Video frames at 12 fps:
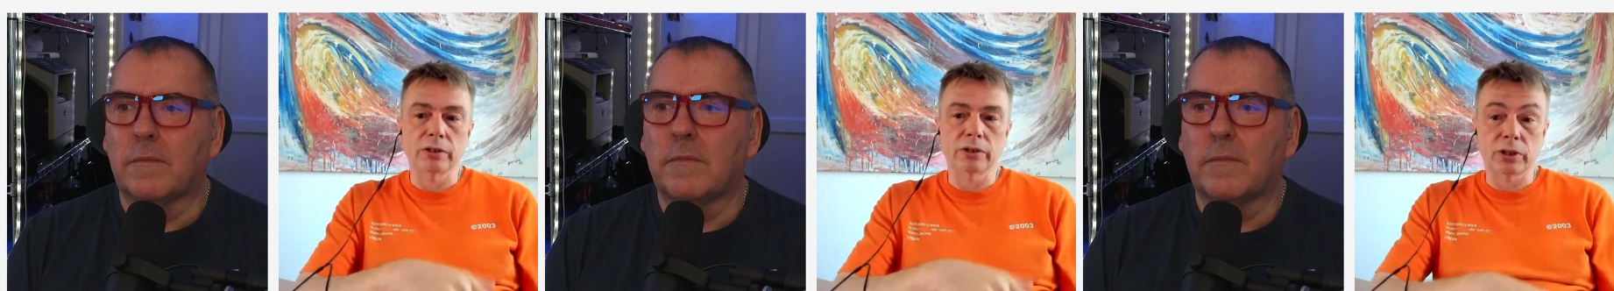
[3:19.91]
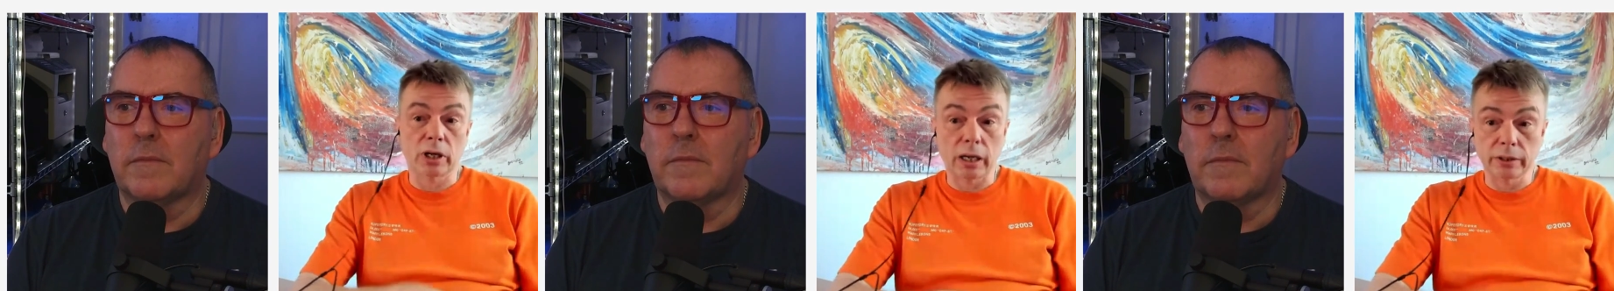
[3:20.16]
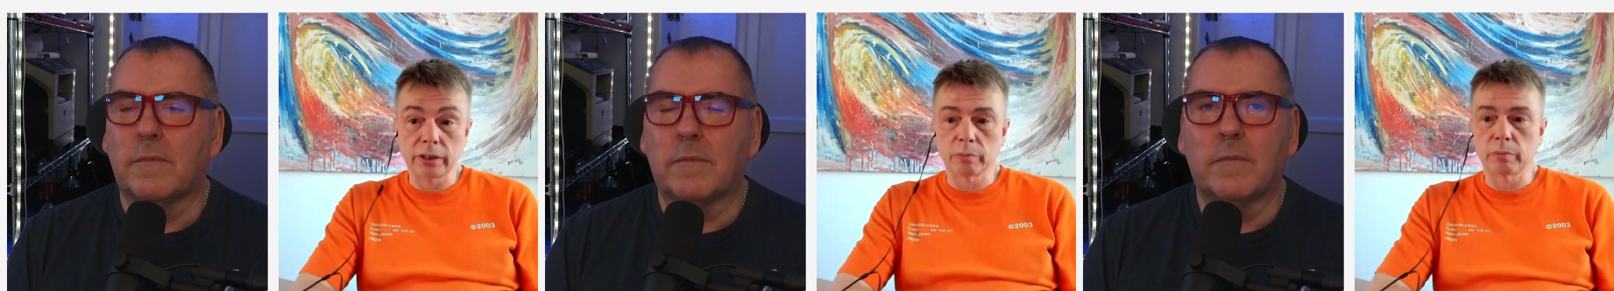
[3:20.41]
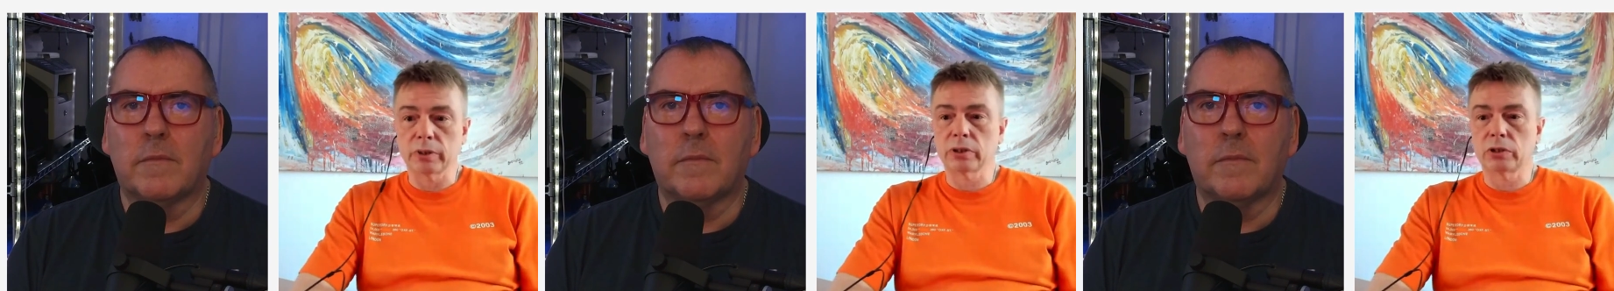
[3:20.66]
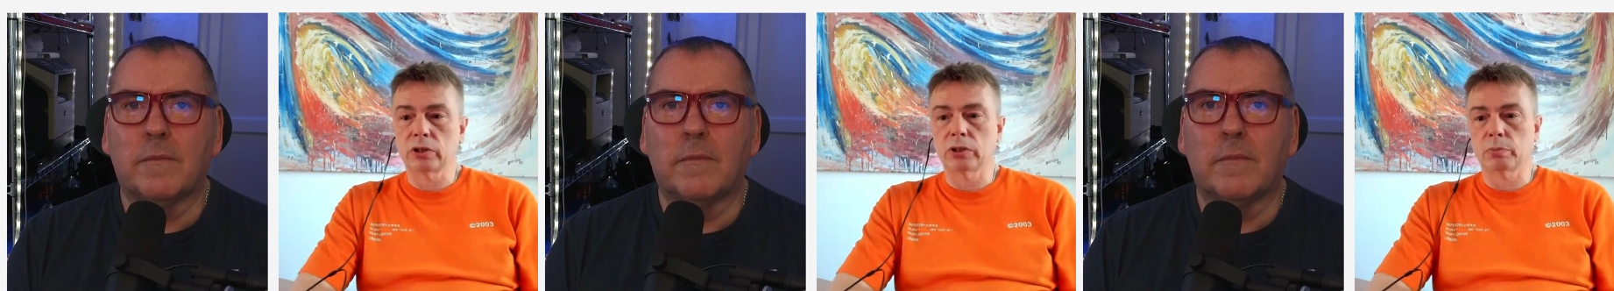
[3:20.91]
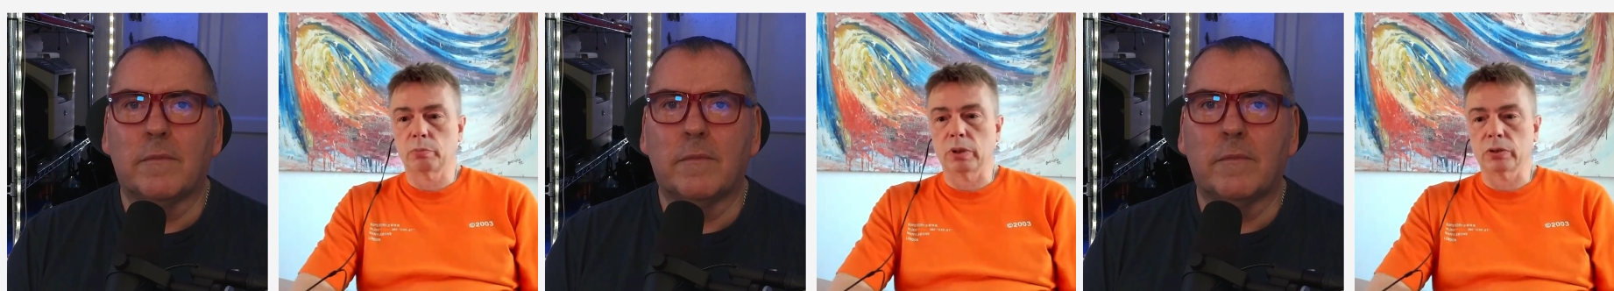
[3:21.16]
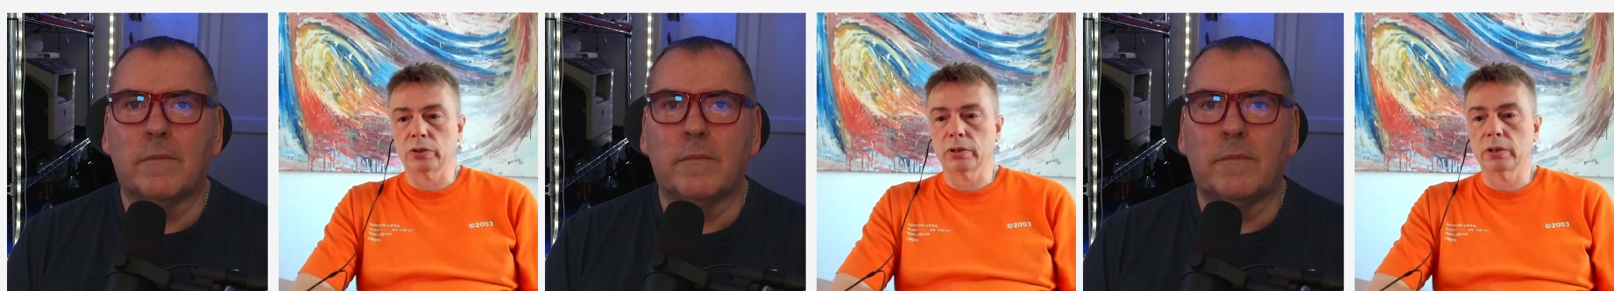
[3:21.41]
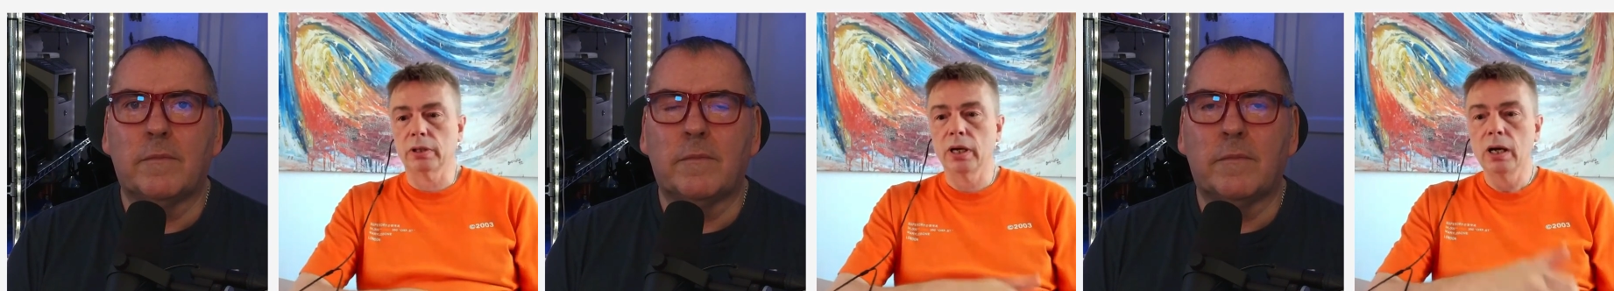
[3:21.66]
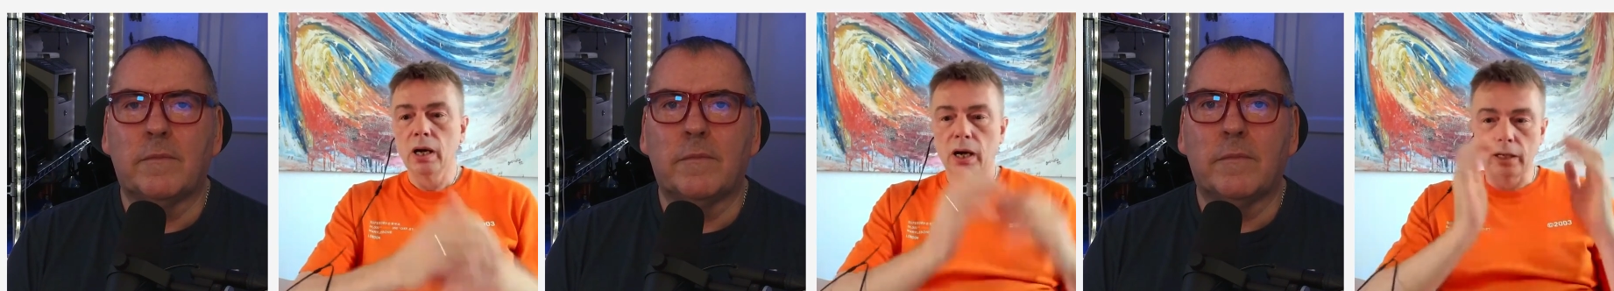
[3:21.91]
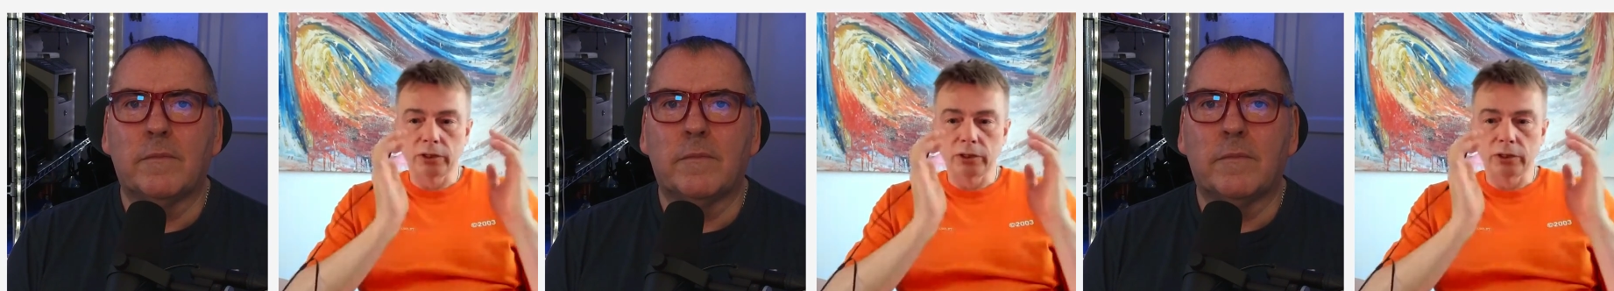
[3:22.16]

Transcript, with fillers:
Speaker 1: answer 100 messages personally,